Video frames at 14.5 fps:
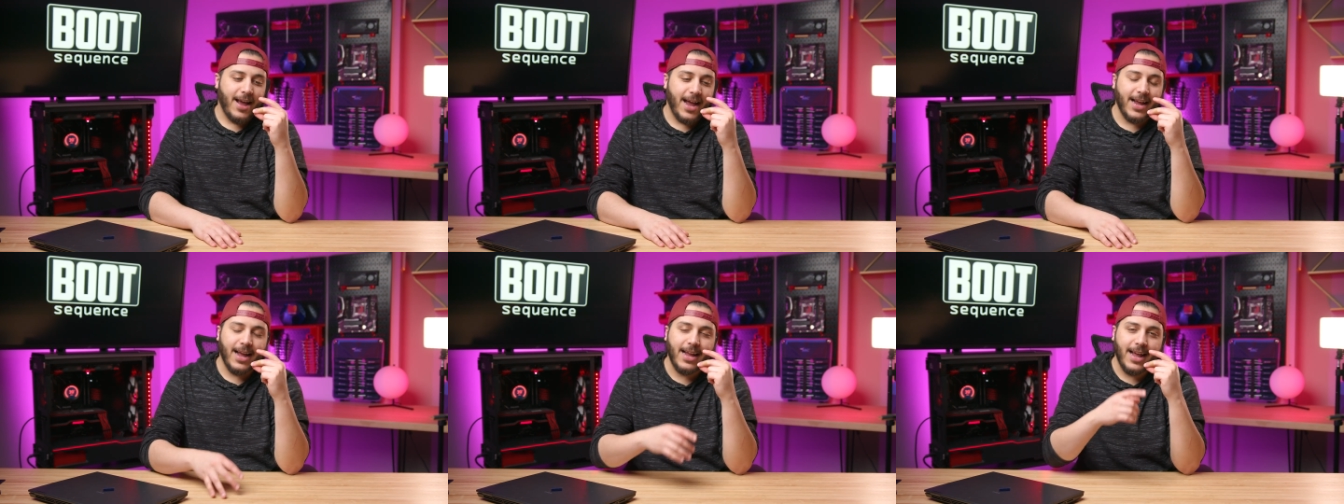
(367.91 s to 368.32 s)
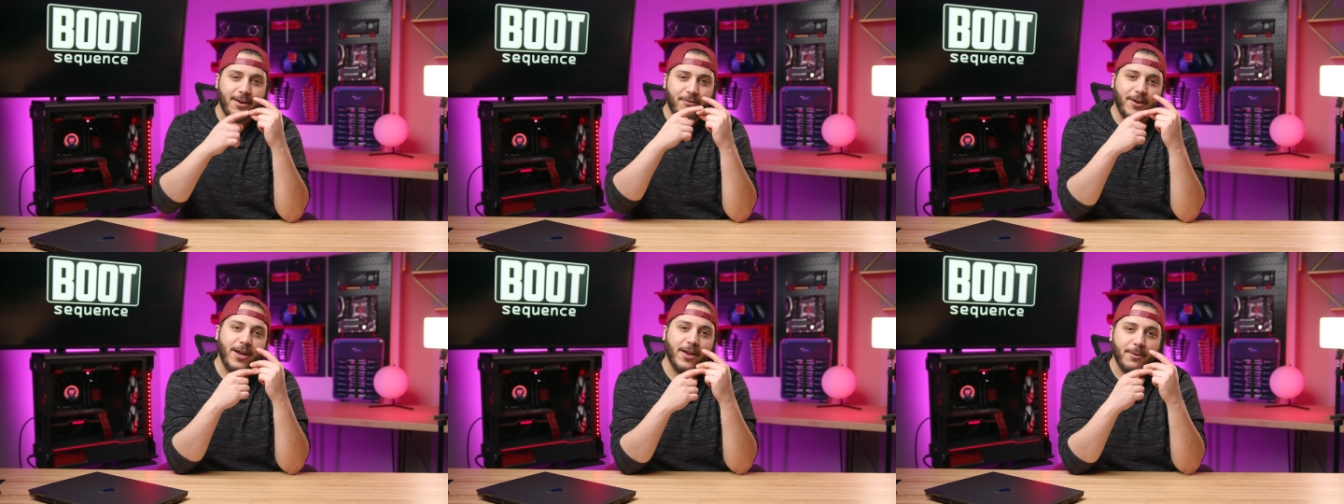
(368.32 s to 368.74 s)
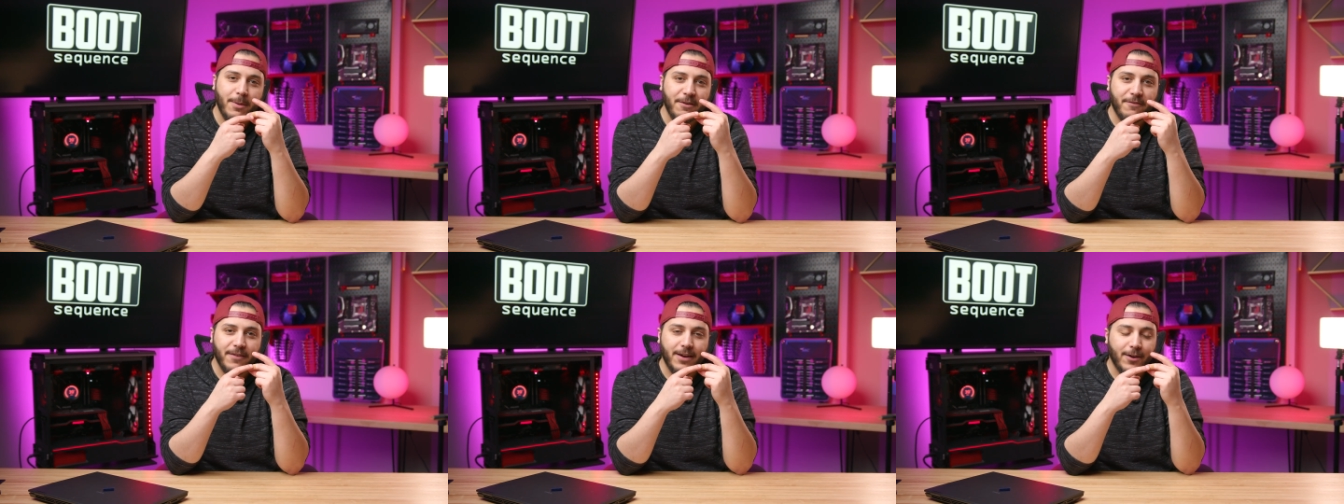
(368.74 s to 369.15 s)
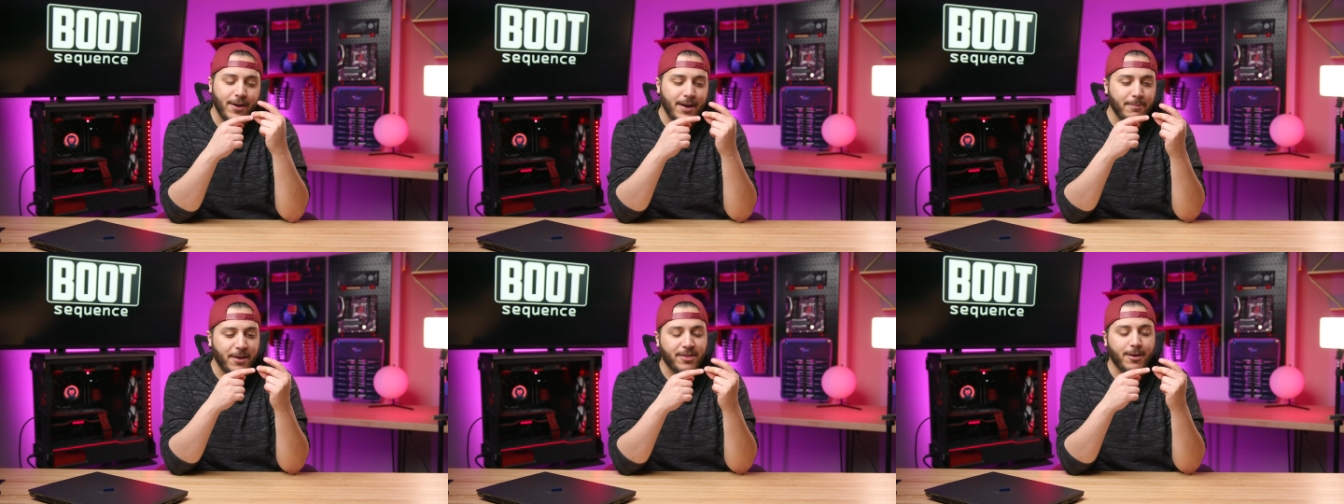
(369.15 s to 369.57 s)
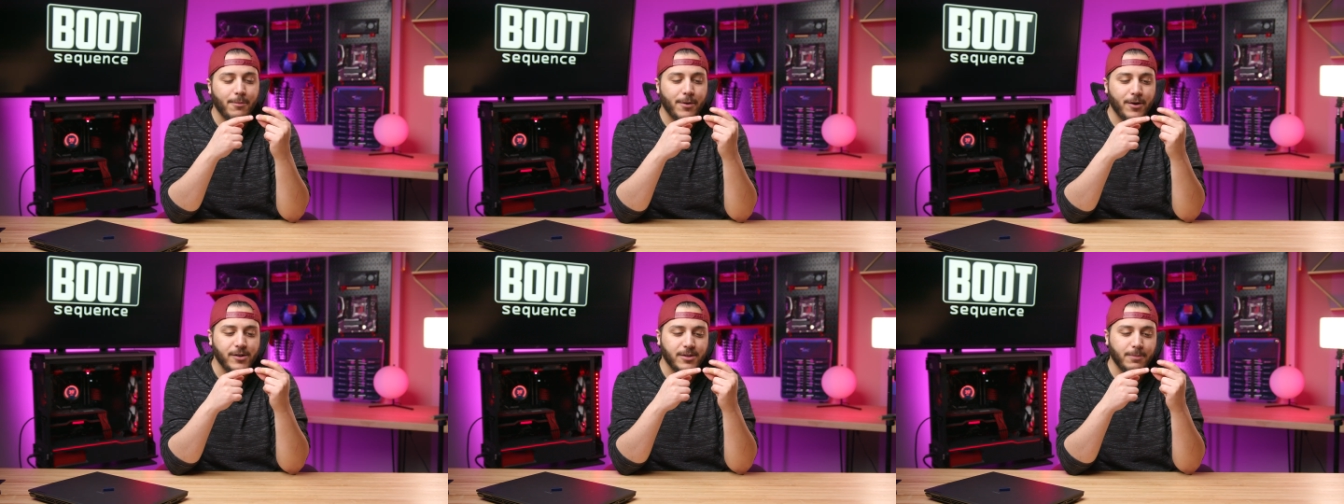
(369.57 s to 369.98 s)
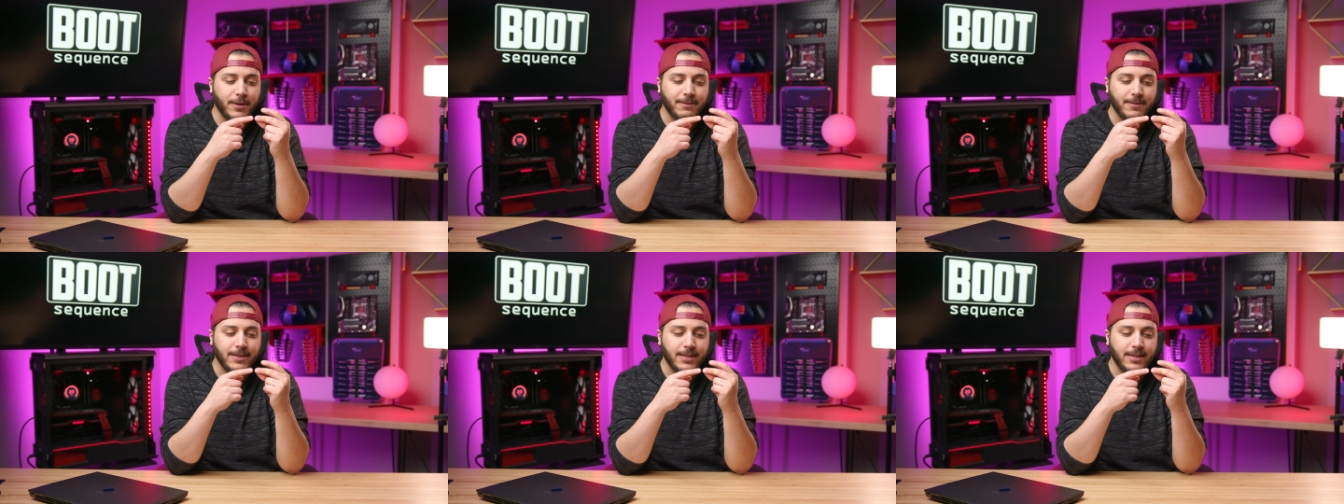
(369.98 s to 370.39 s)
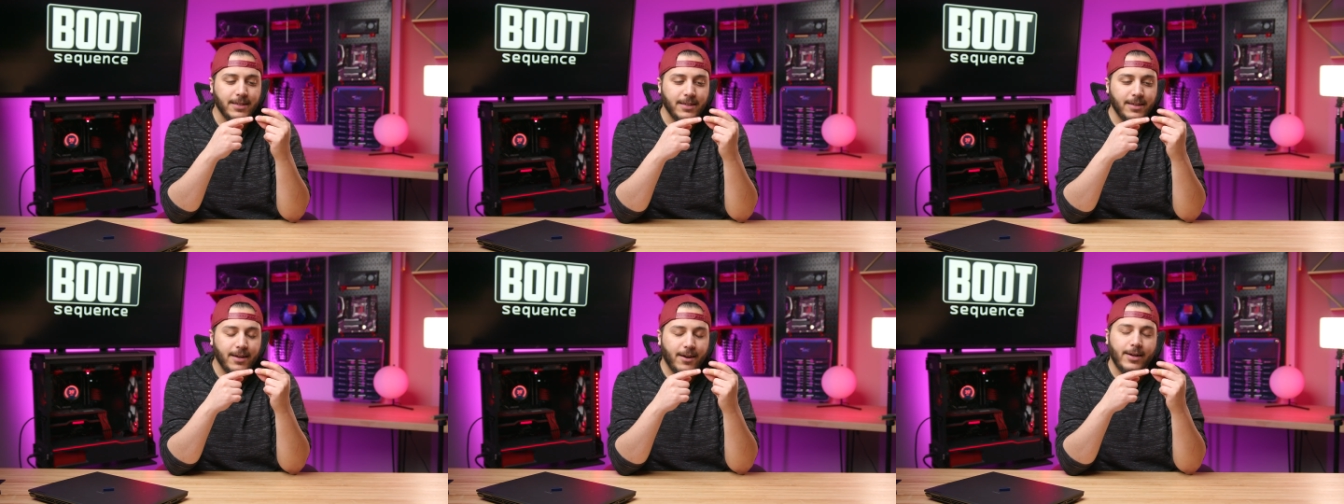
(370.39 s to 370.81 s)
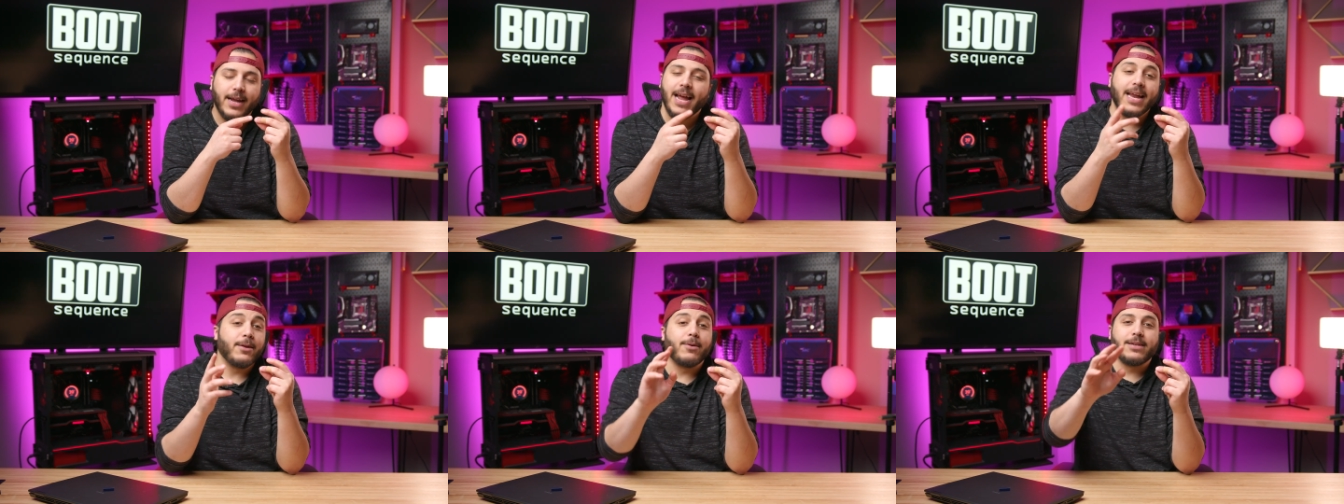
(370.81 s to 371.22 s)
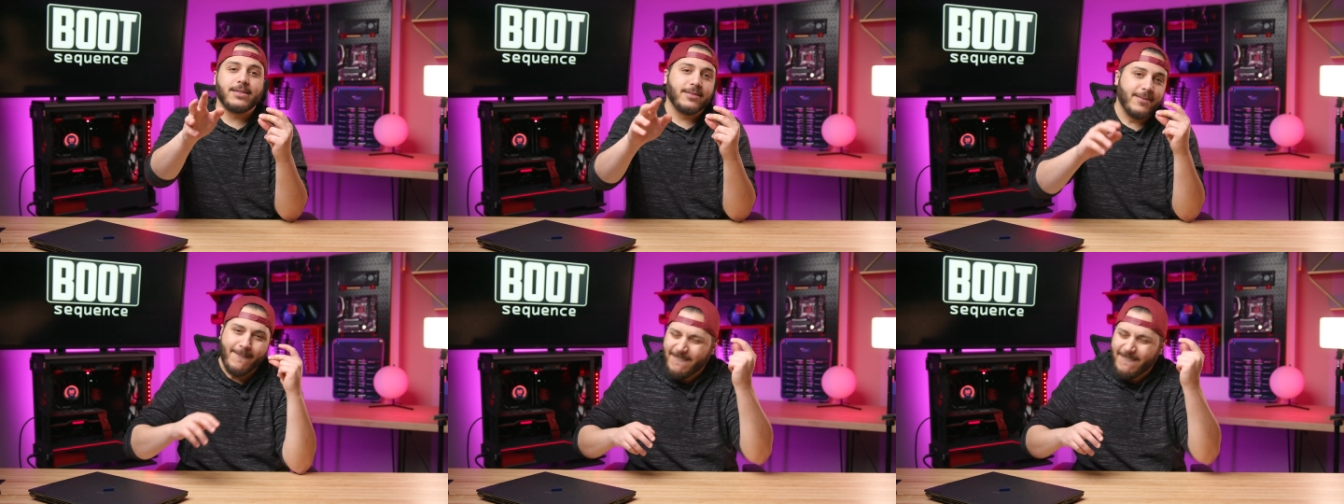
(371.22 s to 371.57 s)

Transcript: I, I got a cut on my finger and my thumb hurts, but okay, anyways.